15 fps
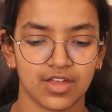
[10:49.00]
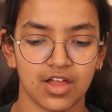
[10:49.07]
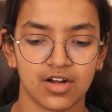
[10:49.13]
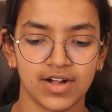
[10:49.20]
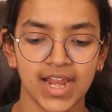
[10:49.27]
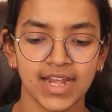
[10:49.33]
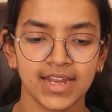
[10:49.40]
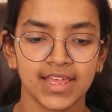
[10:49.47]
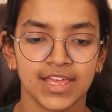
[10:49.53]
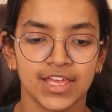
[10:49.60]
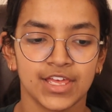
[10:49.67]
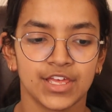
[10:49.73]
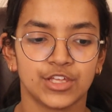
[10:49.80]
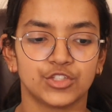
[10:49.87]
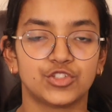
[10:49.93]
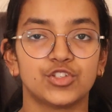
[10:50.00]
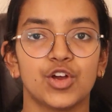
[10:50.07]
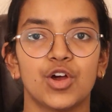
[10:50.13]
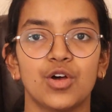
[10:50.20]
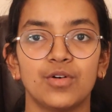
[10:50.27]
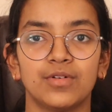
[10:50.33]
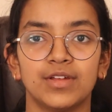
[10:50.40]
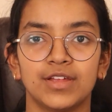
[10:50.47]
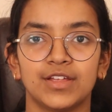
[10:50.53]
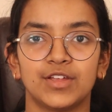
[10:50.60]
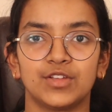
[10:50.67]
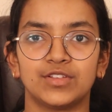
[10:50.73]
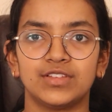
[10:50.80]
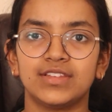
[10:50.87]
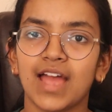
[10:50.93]
Alright, so
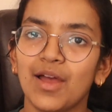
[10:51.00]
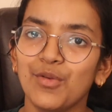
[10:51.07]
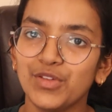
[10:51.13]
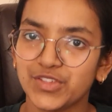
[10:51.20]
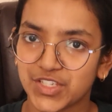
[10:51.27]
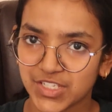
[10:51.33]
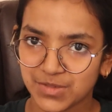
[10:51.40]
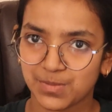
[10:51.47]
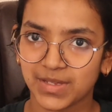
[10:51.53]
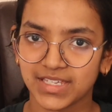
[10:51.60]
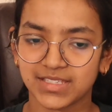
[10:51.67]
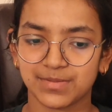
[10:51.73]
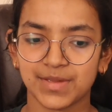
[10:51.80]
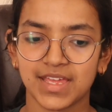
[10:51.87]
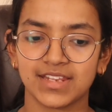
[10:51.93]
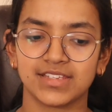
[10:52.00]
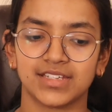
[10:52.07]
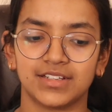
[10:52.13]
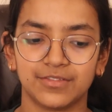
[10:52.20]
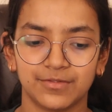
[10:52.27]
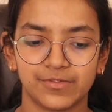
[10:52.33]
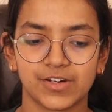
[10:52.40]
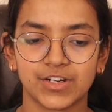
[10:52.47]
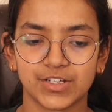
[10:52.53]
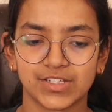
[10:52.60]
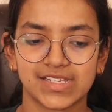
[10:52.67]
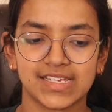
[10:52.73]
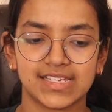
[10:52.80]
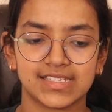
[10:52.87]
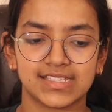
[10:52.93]
that was displacement
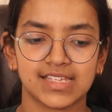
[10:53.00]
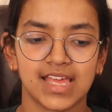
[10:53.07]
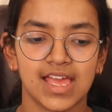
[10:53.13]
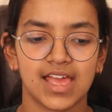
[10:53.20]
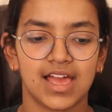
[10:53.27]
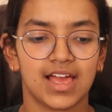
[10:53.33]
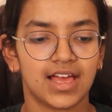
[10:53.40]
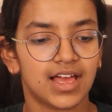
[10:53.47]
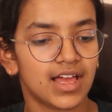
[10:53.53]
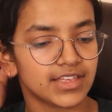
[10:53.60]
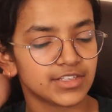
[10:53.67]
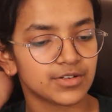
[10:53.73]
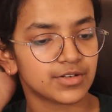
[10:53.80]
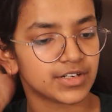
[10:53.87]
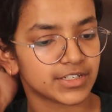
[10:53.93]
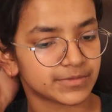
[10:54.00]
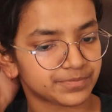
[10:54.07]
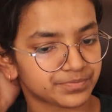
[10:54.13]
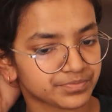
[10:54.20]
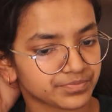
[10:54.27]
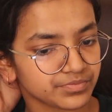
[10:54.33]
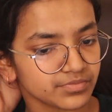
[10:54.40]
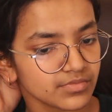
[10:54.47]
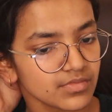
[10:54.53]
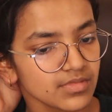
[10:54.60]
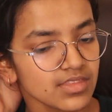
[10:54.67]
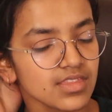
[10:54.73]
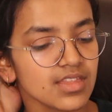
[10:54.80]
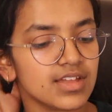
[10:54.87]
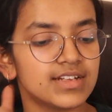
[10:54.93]
versus your
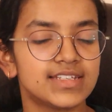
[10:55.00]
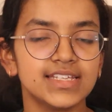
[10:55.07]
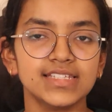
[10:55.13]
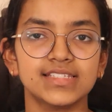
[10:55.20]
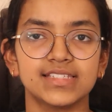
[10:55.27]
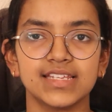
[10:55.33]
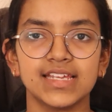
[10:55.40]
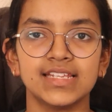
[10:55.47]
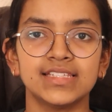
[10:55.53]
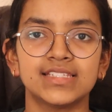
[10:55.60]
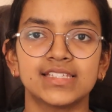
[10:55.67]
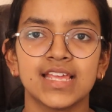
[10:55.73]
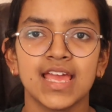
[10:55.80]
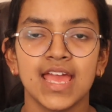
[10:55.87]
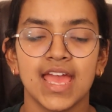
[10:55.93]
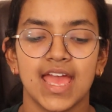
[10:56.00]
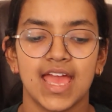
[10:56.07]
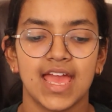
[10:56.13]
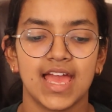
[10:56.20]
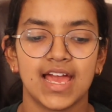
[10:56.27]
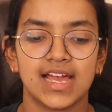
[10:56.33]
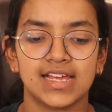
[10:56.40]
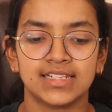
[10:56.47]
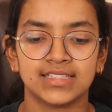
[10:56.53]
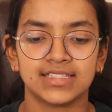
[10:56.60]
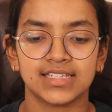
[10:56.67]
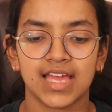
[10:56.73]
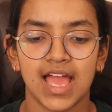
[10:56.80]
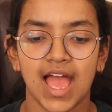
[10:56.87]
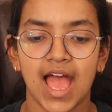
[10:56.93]
distance, and
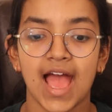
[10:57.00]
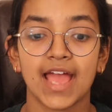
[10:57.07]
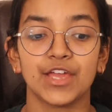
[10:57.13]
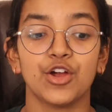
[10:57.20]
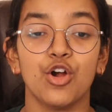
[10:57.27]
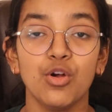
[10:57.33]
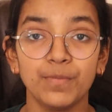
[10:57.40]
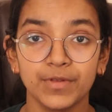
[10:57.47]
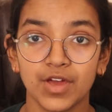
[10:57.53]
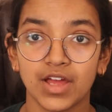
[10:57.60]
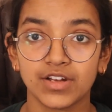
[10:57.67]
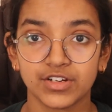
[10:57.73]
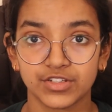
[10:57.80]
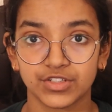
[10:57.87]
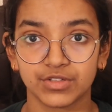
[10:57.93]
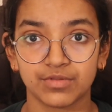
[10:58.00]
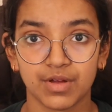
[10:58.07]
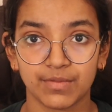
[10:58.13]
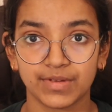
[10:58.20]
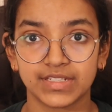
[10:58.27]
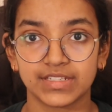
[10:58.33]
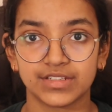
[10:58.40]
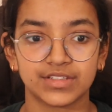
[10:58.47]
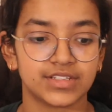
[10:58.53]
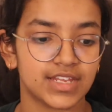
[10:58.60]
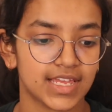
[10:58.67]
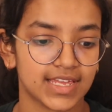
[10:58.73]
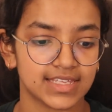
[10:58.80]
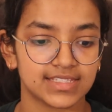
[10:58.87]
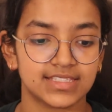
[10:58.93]
I hope you understood what we did
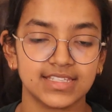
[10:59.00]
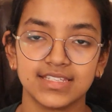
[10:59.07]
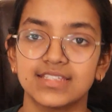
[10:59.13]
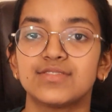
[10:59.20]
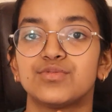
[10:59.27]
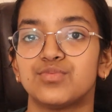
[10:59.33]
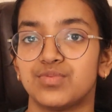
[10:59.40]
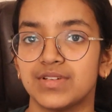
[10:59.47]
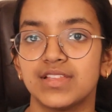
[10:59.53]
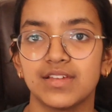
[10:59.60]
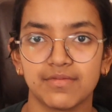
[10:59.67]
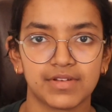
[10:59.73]
today, because this is really,